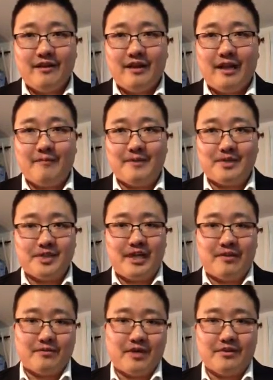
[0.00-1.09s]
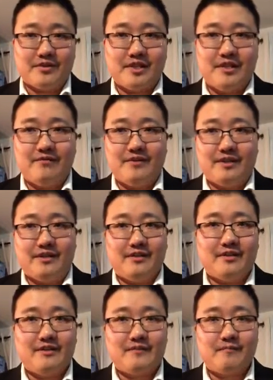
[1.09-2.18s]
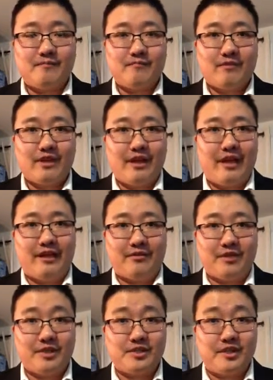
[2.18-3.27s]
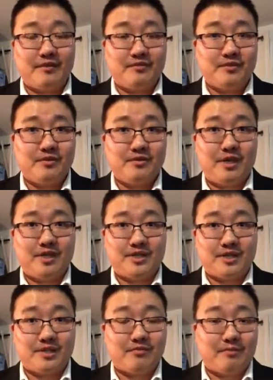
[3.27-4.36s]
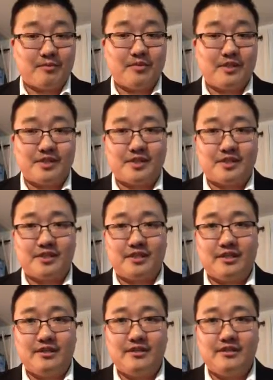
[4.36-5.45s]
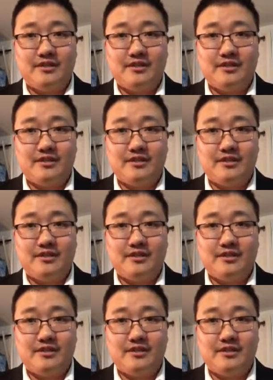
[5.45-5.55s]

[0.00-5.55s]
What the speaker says: Helmets, and Rider Safety, a legislative crisis from 2016.